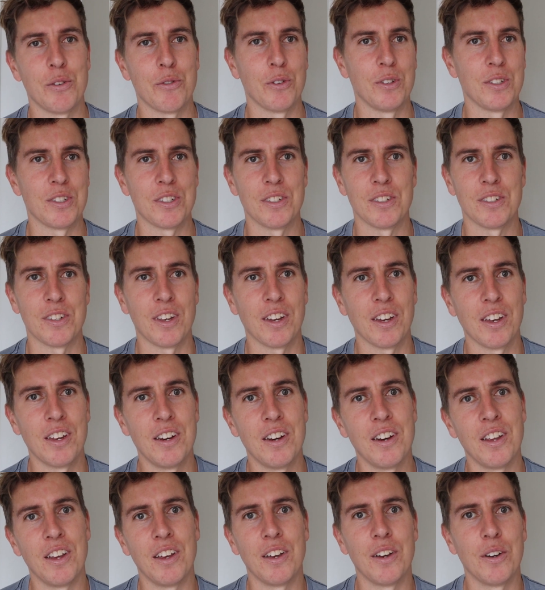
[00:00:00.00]
for instance, like
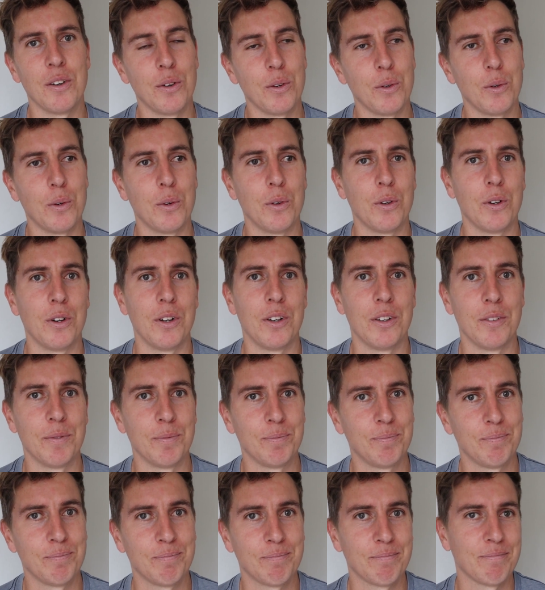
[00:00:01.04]
India or
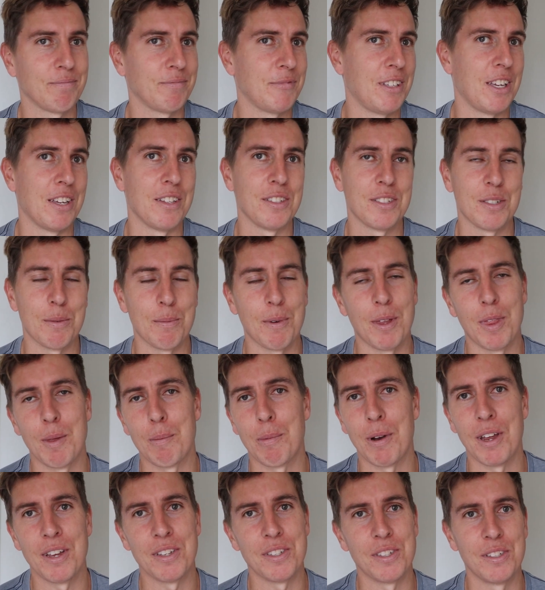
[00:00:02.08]
some other
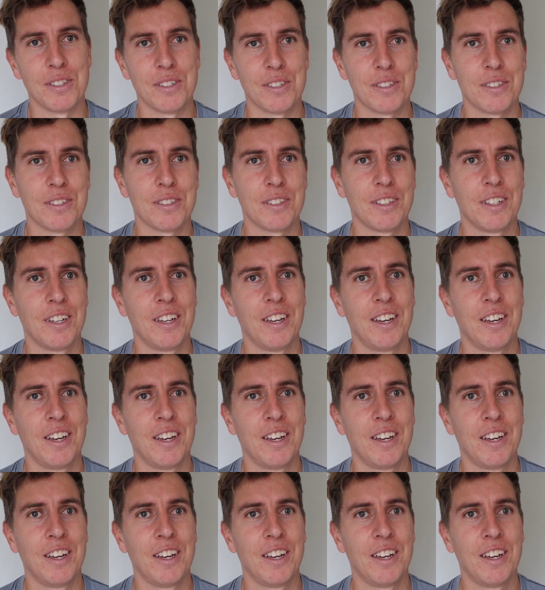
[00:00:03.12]
places,